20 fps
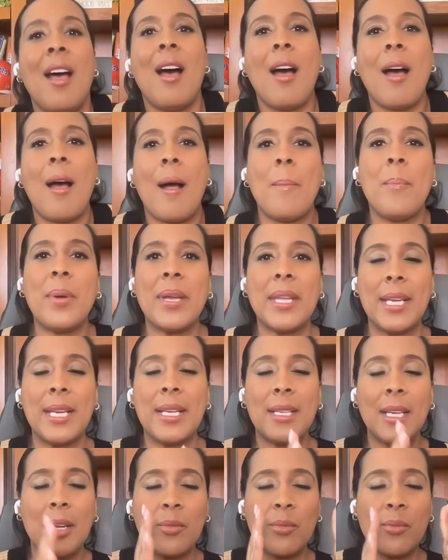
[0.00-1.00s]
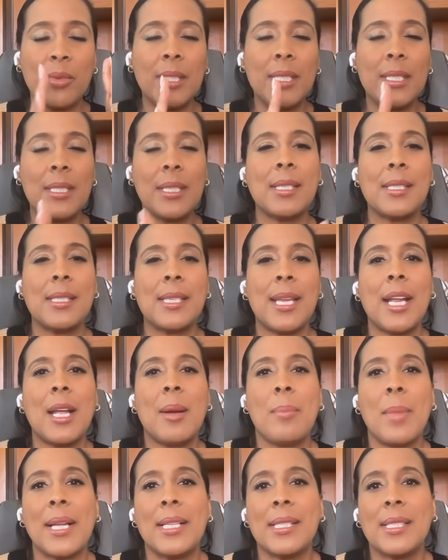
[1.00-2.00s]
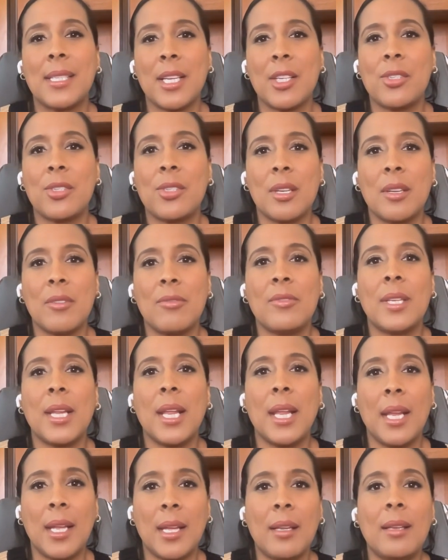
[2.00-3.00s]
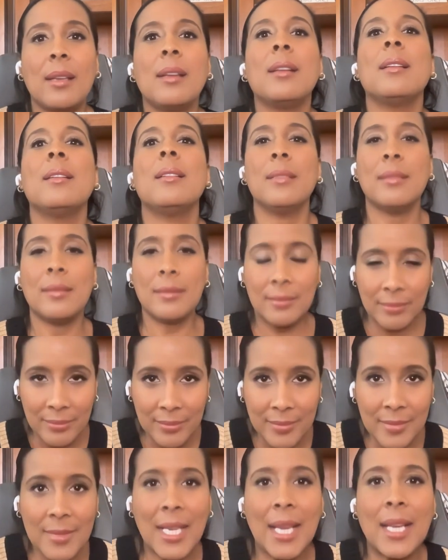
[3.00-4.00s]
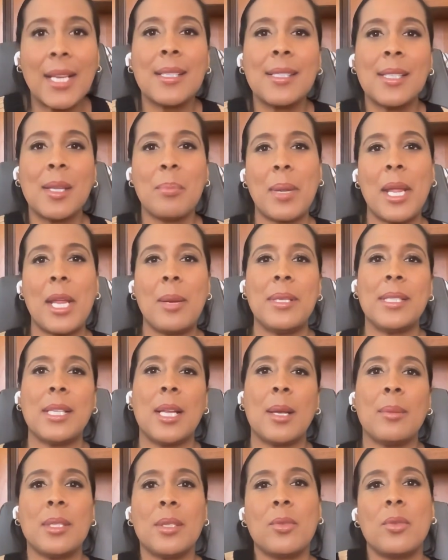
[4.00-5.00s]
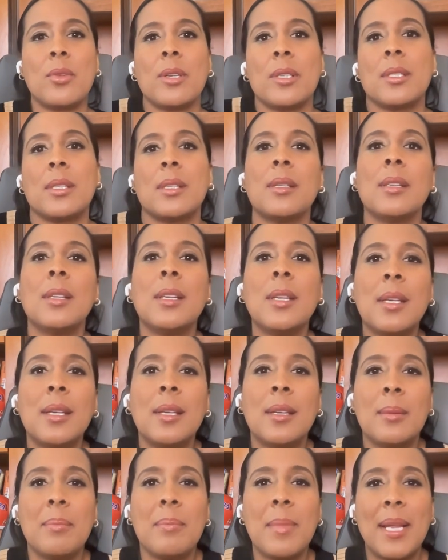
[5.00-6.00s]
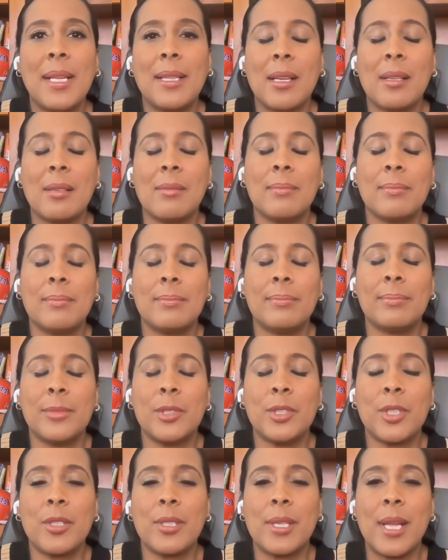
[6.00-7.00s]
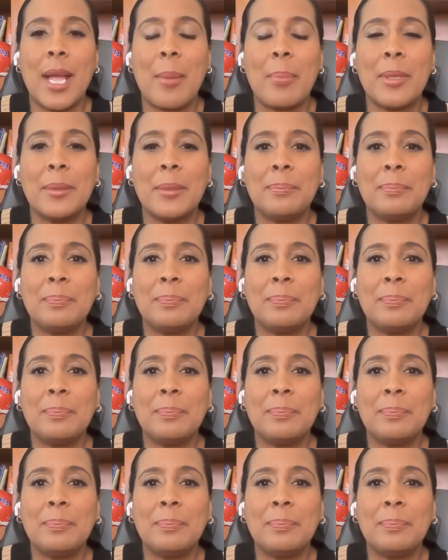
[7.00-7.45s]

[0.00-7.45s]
Uh, but it, it really does take a mindset shift and taking some baby steps in order to make that start to happen.